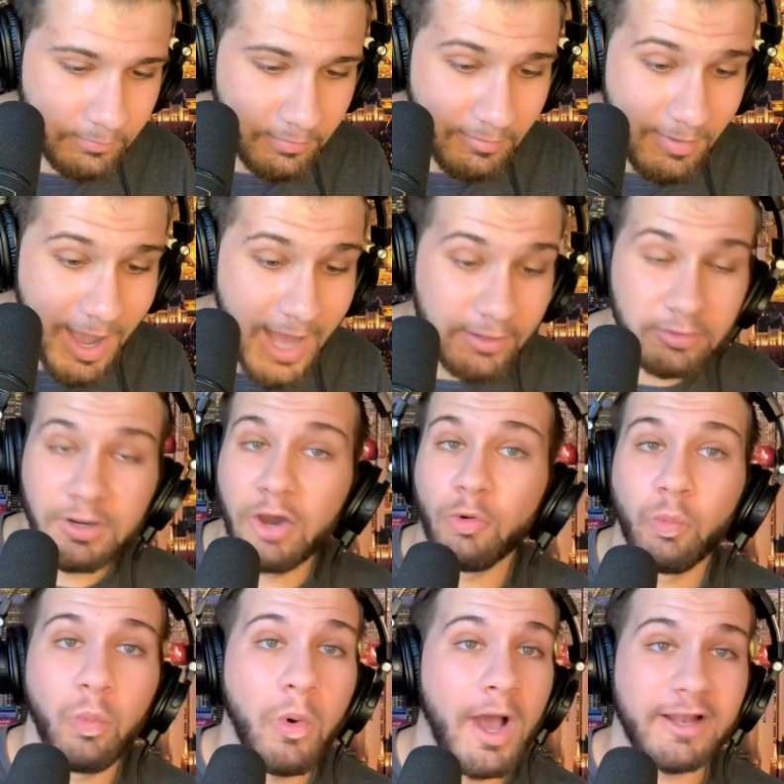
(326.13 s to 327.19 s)
I don't know
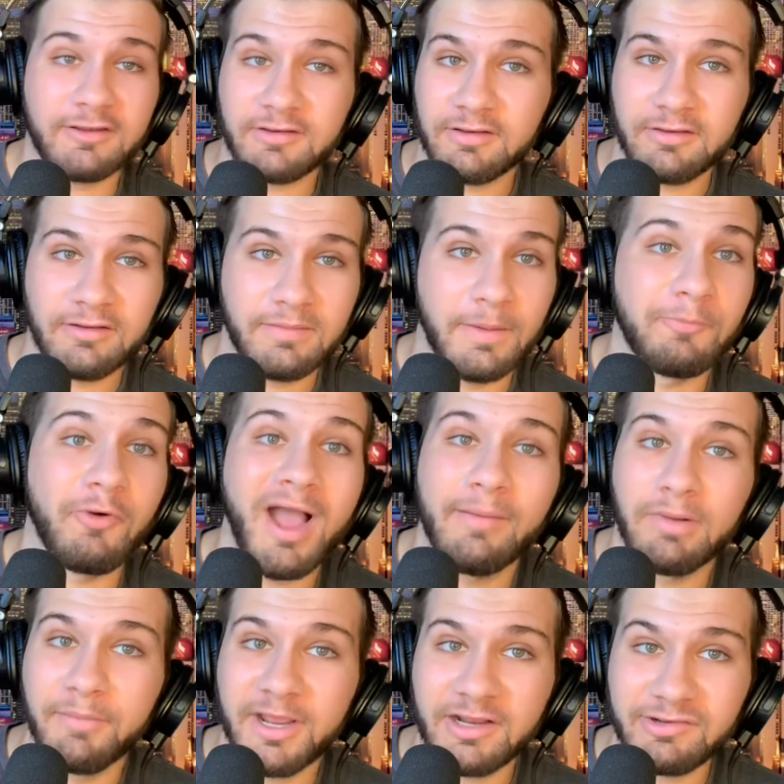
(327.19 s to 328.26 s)
what the
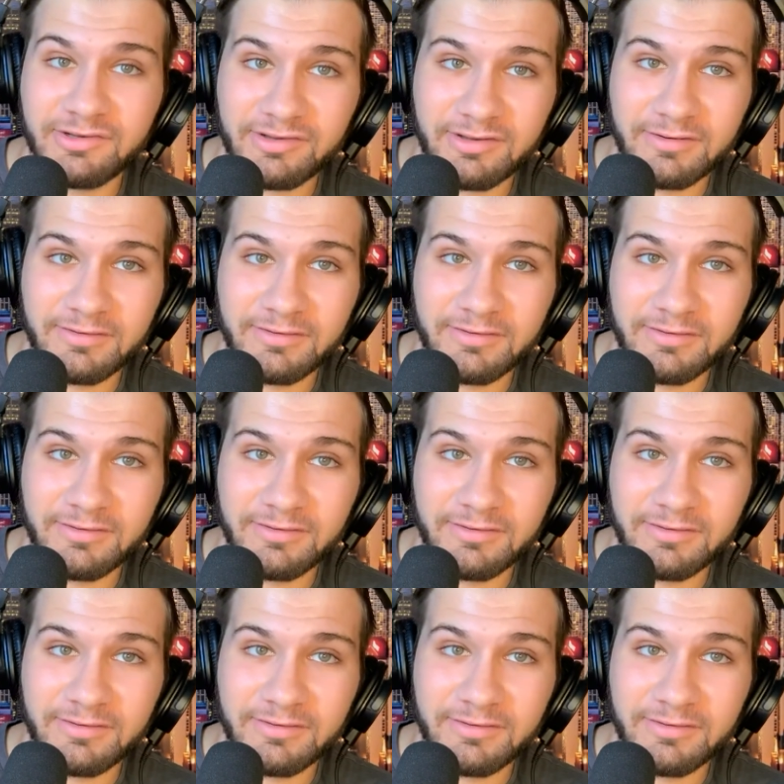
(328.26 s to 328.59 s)
problem is,